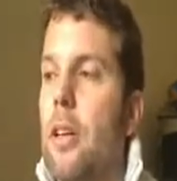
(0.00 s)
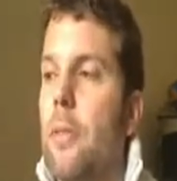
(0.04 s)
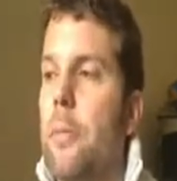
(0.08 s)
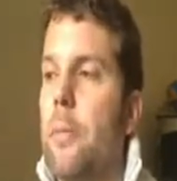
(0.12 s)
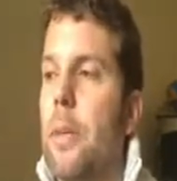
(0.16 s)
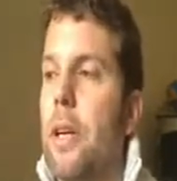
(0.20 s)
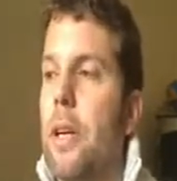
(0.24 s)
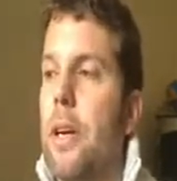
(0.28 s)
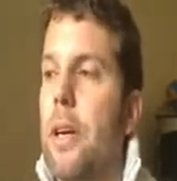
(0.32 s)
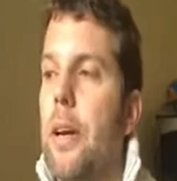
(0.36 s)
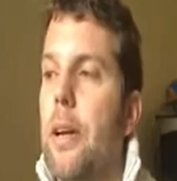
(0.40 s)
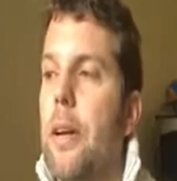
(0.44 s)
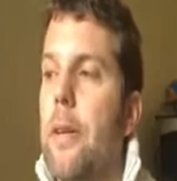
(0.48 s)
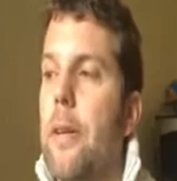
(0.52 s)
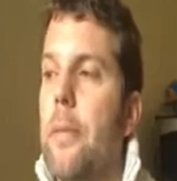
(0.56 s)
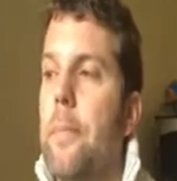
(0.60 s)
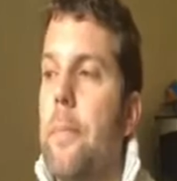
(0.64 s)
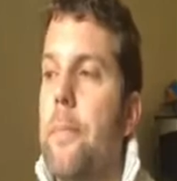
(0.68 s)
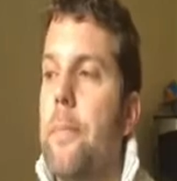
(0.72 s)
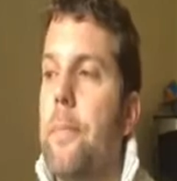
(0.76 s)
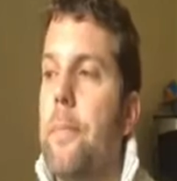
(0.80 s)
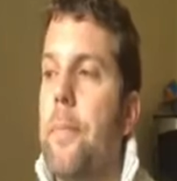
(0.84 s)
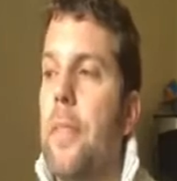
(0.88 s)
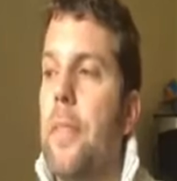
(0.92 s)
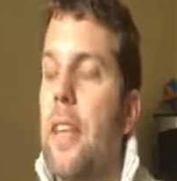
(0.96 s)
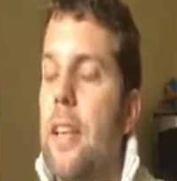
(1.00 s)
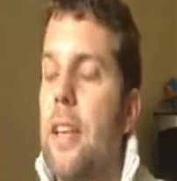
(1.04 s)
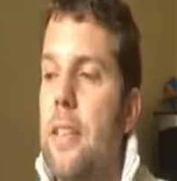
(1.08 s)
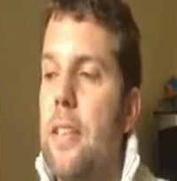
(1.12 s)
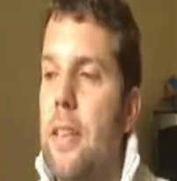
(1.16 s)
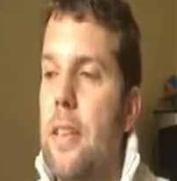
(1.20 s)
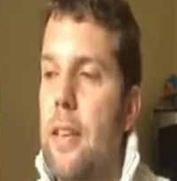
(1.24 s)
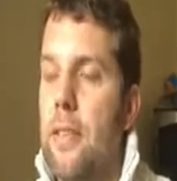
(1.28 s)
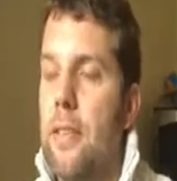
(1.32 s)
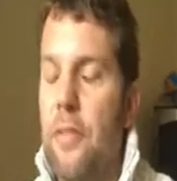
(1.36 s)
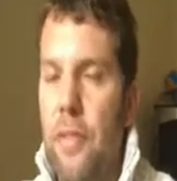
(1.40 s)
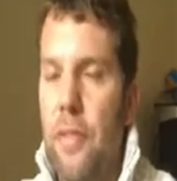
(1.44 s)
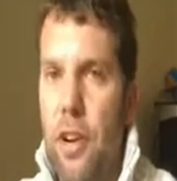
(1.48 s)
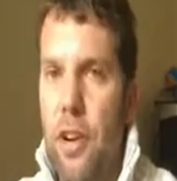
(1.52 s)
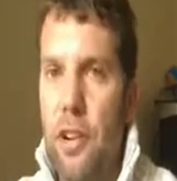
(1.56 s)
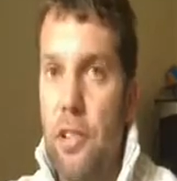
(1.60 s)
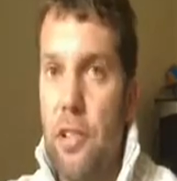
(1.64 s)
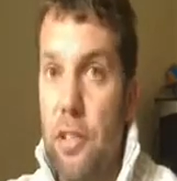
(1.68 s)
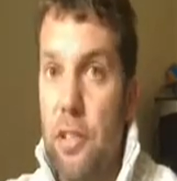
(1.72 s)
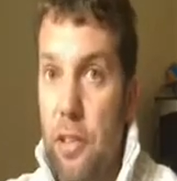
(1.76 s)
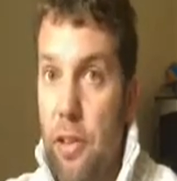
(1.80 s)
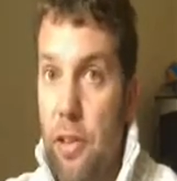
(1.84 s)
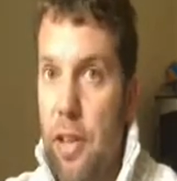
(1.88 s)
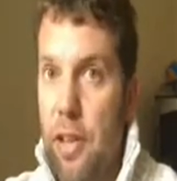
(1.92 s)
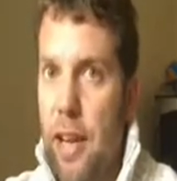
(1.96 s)
But this, as far
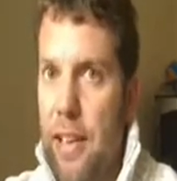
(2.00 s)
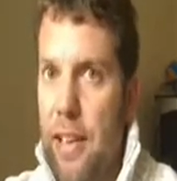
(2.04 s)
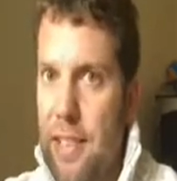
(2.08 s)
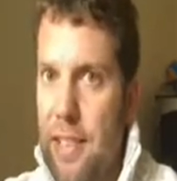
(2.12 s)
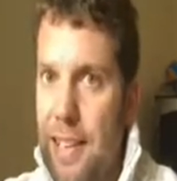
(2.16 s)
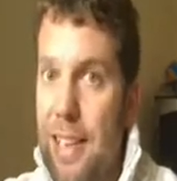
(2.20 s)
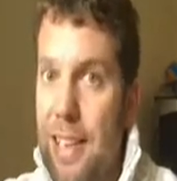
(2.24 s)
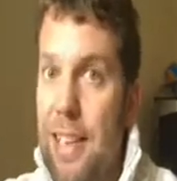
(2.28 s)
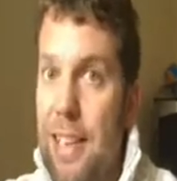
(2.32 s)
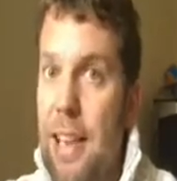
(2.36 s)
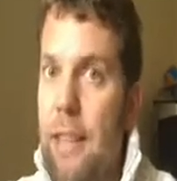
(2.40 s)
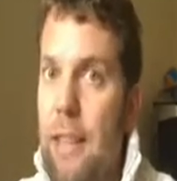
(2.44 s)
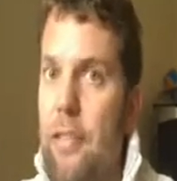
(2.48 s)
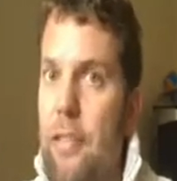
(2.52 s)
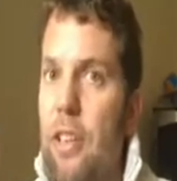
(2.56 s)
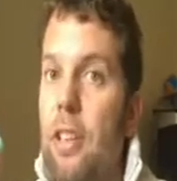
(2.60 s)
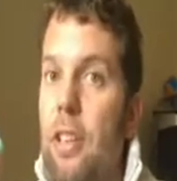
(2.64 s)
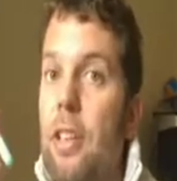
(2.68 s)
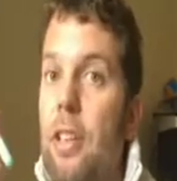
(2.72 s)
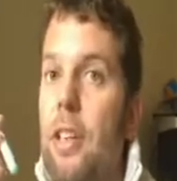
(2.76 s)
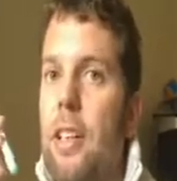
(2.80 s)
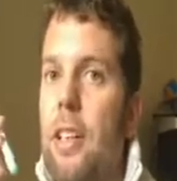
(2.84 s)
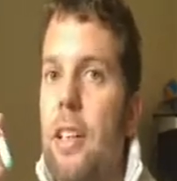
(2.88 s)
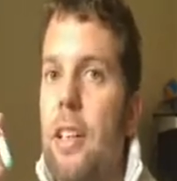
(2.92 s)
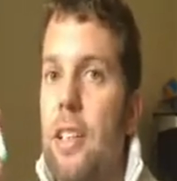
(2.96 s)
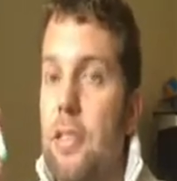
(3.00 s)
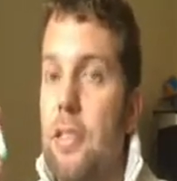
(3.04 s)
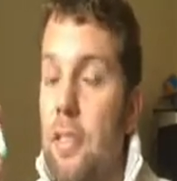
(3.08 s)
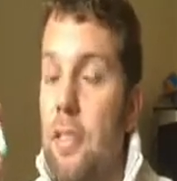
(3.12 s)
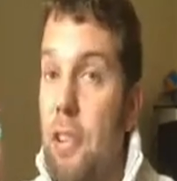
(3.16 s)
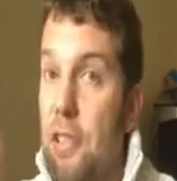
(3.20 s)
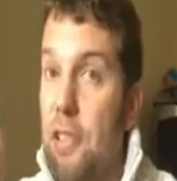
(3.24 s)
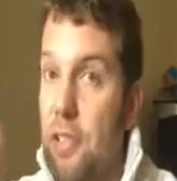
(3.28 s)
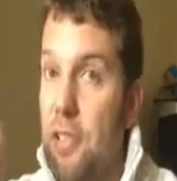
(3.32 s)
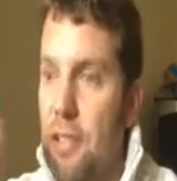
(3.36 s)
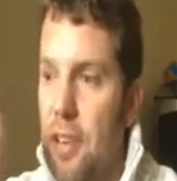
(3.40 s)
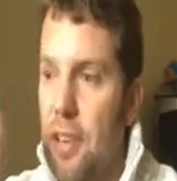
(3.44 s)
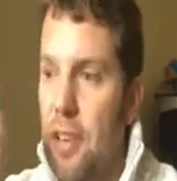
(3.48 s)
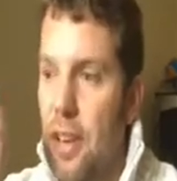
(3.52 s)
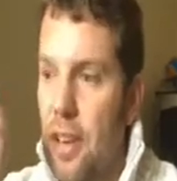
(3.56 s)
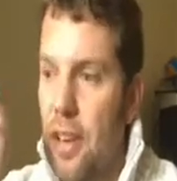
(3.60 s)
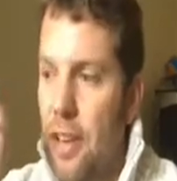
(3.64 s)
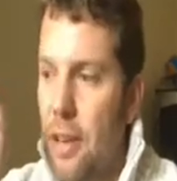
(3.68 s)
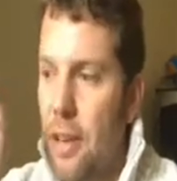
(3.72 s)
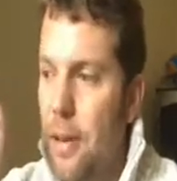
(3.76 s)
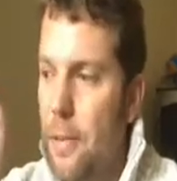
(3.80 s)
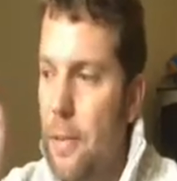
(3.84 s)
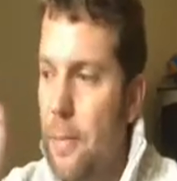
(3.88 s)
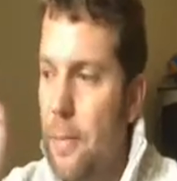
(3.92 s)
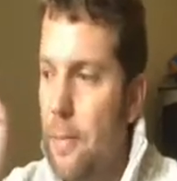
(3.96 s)
as 2011, as far as
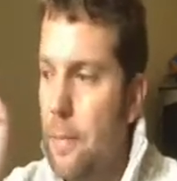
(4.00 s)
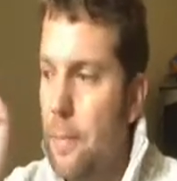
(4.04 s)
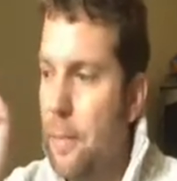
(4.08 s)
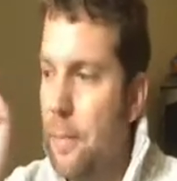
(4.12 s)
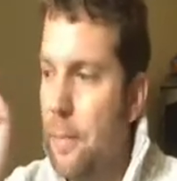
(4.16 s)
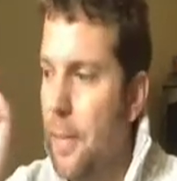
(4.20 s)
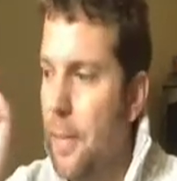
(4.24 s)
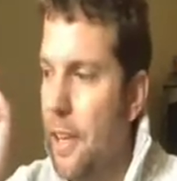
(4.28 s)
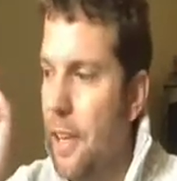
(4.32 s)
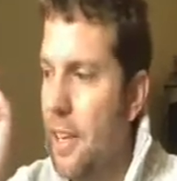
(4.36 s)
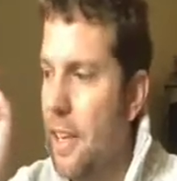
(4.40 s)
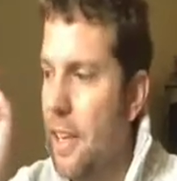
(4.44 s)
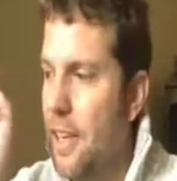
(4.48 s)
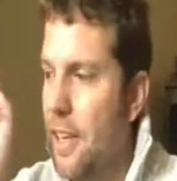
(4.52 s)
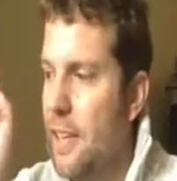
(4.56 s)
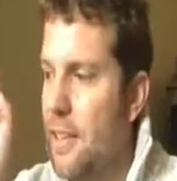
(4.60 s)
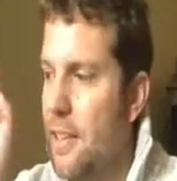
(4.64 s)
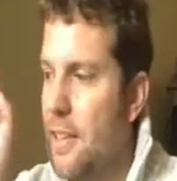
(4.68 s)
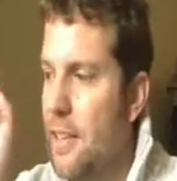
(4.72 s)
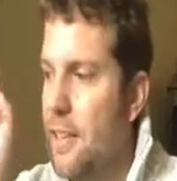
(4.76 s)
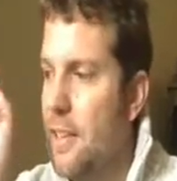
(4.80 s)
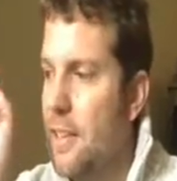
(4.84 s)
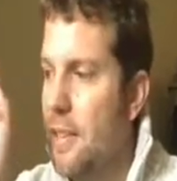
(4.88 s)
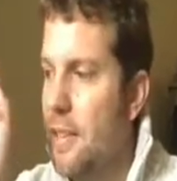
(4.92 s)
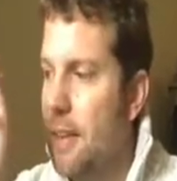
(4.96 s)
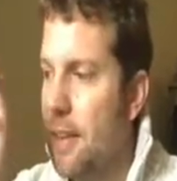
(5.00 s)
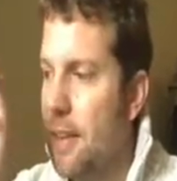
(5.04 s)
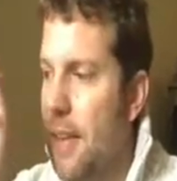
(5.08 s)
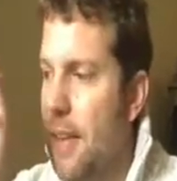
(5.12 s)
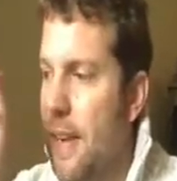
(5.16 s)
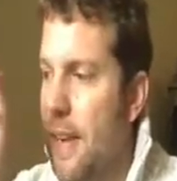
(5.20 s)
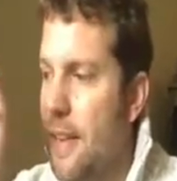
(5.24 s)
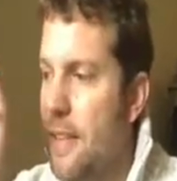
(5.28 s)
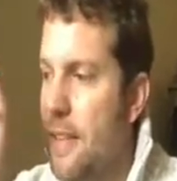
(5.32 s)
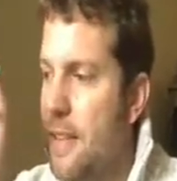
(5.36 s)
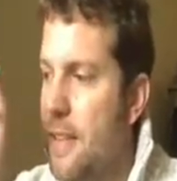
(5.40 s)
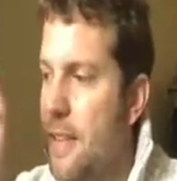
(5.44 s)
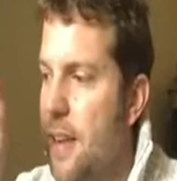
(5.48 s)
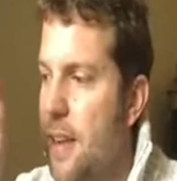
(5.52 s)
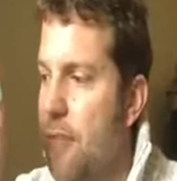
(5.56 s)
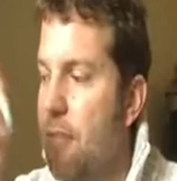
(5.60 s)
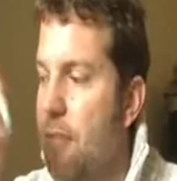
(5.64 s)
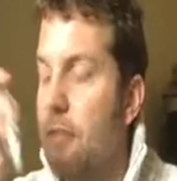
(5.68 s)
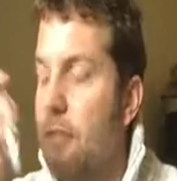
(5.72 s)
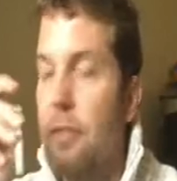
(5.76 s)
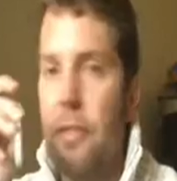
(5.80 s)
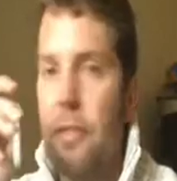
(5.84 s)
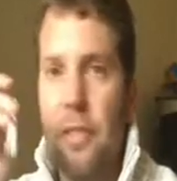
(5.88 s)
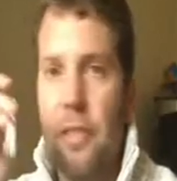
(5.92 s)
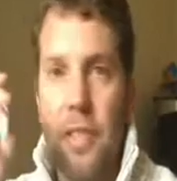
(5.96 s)
I think it's
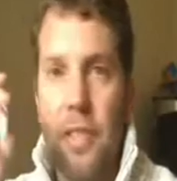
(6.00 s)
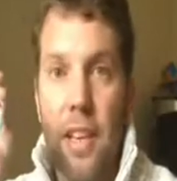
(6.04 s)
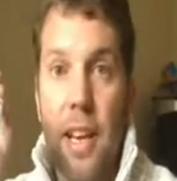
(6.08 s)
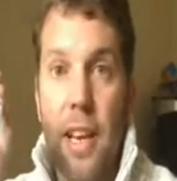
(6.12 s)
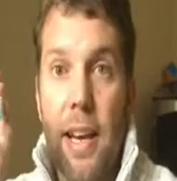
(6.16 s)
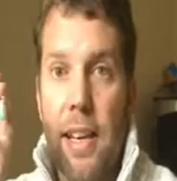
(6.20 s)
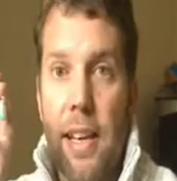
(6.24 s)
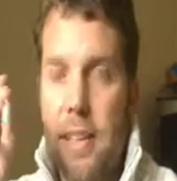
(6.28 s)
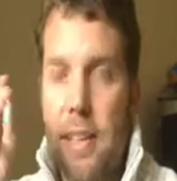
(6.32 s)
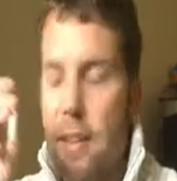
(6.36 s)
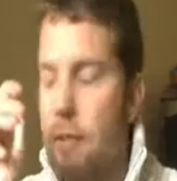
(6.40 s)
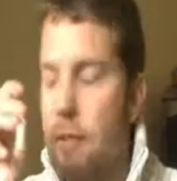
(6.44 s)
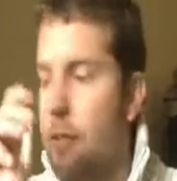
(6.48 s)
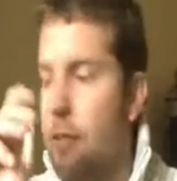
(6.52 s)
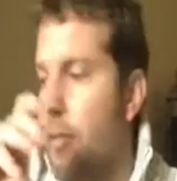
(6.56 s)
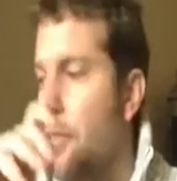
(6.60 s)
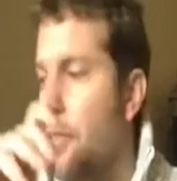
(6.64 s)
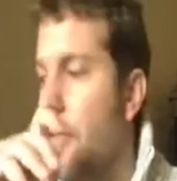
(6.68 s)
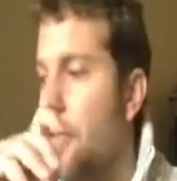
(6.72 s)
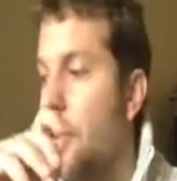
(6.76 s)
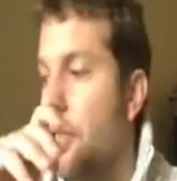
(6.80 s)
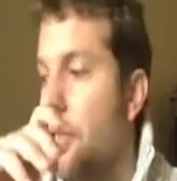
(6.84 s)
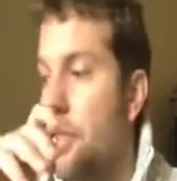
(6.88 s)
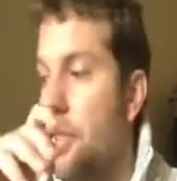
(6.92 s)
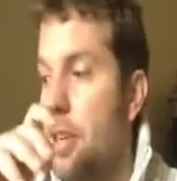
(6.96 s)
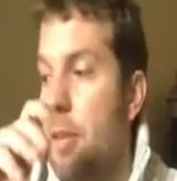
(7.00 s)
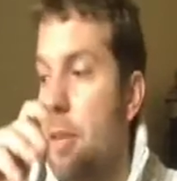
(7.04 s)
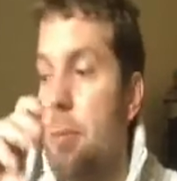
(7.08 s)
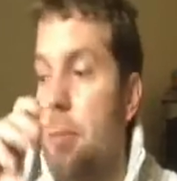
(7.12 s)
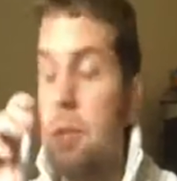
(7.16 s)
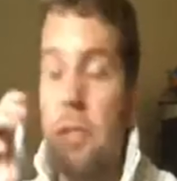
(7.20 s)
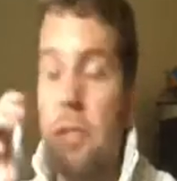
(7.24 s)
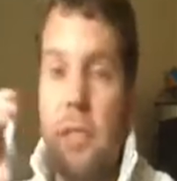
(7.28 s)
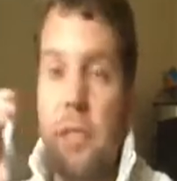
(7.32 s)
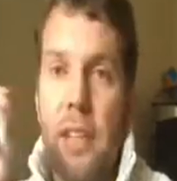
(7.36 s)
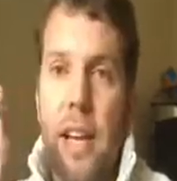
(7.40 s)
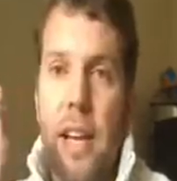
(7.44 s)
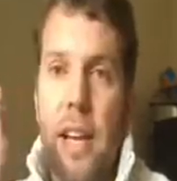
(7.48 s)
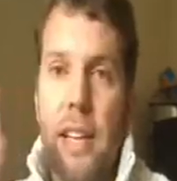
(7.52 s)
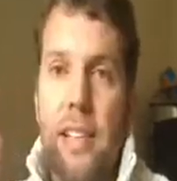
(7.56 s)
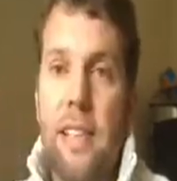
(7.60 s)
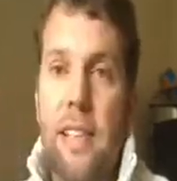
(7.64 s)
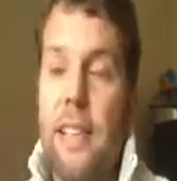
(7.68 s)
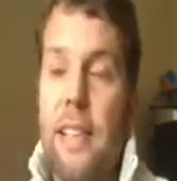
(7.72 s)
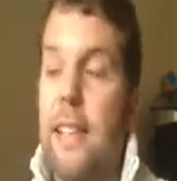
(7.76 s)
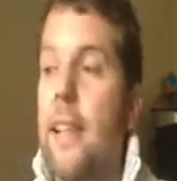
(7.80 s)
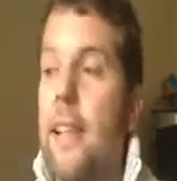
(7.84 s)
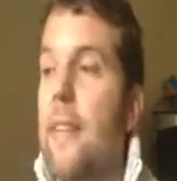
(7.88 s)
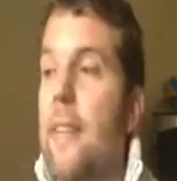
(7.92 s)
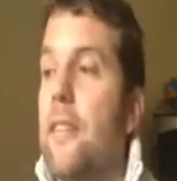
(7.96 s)
7th today, 7th of October
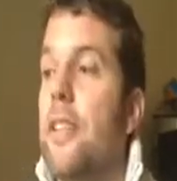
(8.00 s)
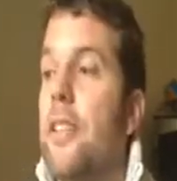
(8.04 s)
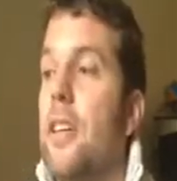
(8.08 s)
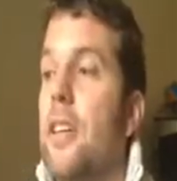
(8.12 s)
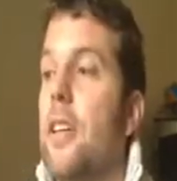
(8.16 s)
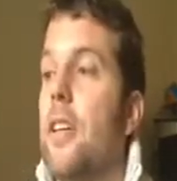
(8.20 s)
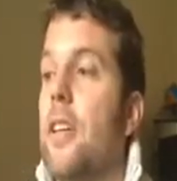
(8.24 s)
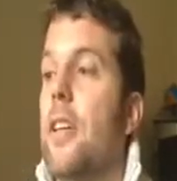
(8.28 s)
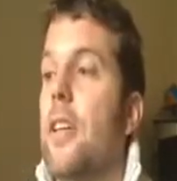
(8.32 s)
2011.